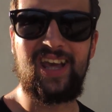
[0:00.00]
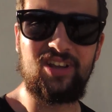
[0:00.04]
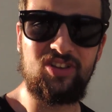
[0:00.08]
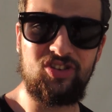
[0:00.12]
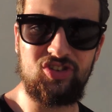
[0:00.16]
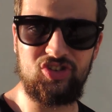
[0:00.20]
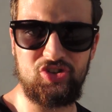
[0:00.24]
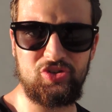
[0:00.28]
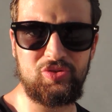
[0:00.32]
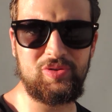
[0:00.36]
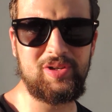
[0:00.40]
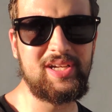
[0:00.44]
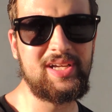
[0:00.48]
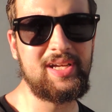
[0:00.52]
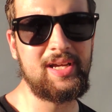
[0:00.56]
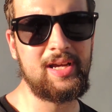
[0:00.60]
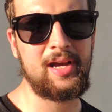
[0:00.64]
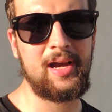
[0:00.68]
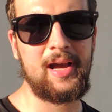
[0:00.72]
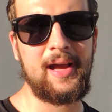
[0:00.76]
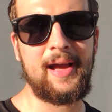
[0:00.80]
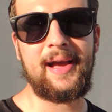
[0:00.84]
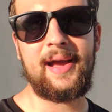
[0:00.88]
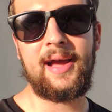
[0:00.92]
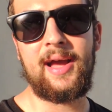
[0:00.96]
history
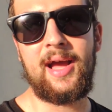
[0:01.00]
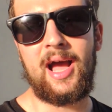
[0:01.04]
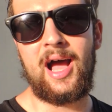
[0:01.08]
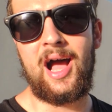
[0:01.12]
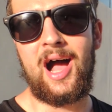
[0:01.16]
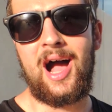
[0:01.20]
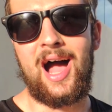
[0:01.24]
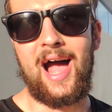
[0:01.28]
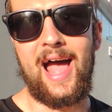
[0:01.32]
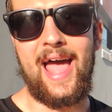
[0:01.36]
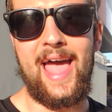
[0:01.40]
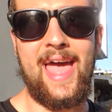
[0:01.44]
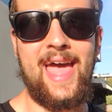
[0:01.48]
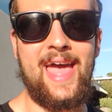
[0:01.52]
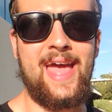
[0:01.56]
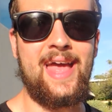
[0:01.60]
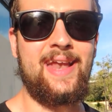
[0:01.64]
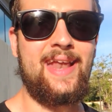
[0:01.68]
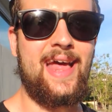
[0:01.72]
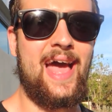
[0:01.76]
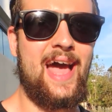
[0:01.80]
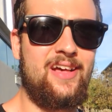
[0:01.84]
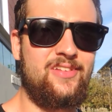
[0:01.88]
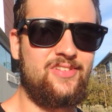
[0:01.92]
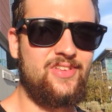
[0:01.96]

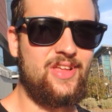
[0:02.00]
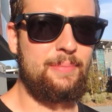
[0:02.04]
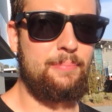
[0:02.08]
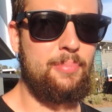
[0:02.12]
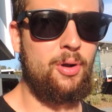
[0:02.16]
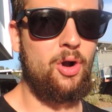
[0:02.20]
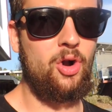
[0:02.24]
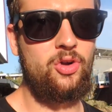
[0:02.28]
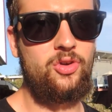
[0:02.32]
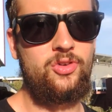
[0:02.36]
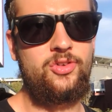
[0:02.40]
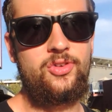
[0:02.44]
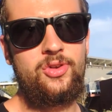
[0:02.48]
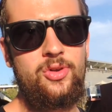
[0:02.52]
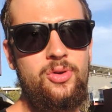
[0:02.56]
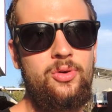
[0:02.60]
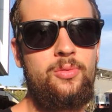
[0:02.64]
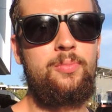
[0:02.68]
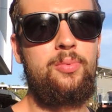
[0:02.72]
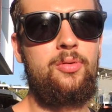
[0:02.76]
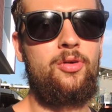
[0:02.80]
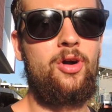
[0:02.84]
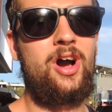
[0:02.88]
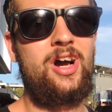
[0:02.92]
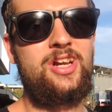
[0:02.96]
and as a
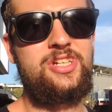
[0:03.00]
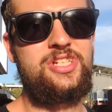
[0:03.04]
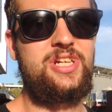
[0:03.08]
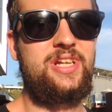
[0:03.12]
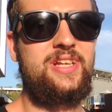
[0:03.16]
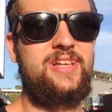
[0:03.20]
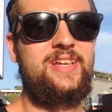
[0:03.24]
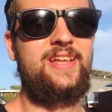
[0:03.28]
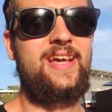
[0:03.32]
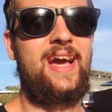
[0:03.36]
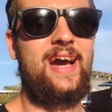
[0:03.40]
personal project